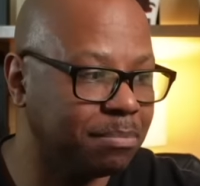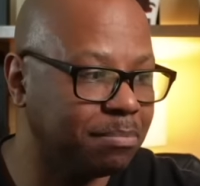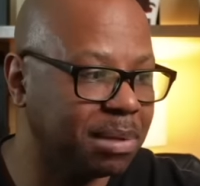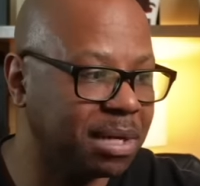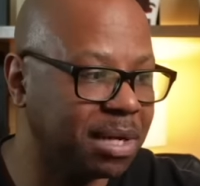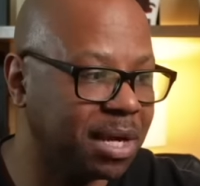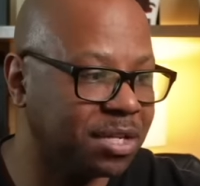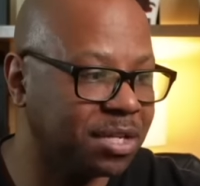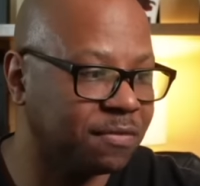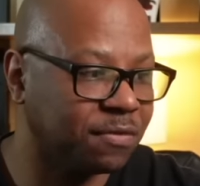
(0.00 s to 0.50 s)

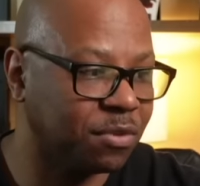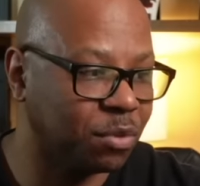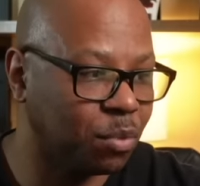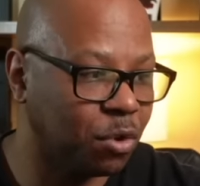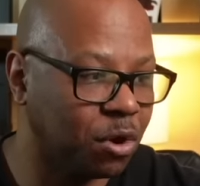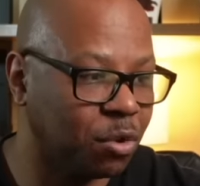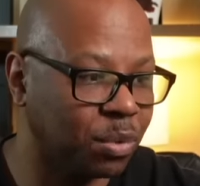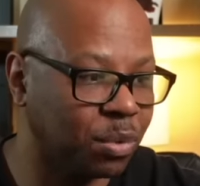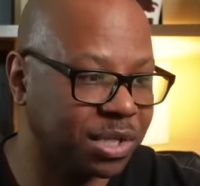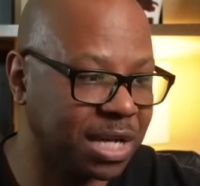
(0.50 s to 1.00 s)
because of the
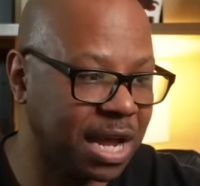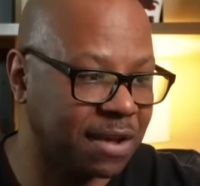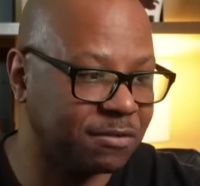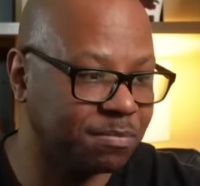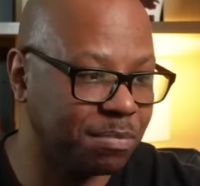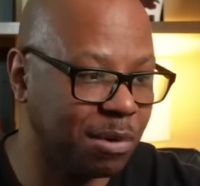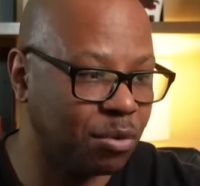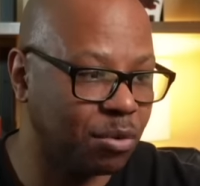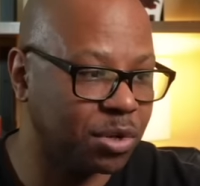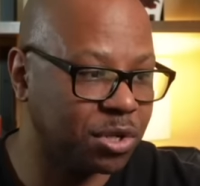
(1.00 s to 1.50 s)
word which I've
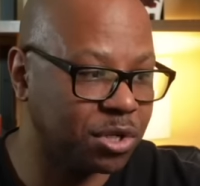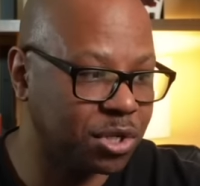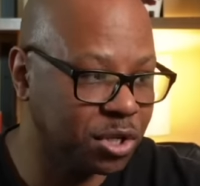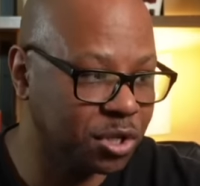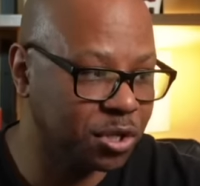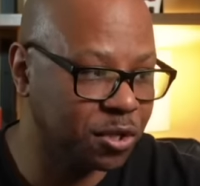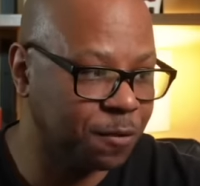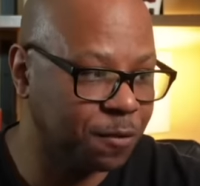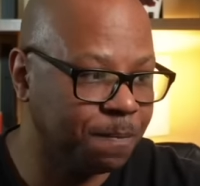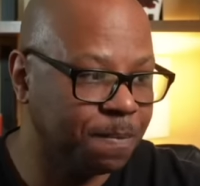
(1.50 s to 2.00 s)
spoken to
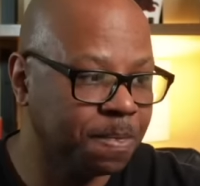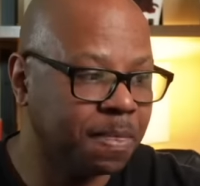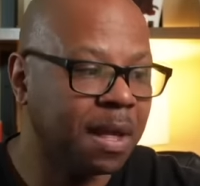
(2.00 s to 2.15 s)
you.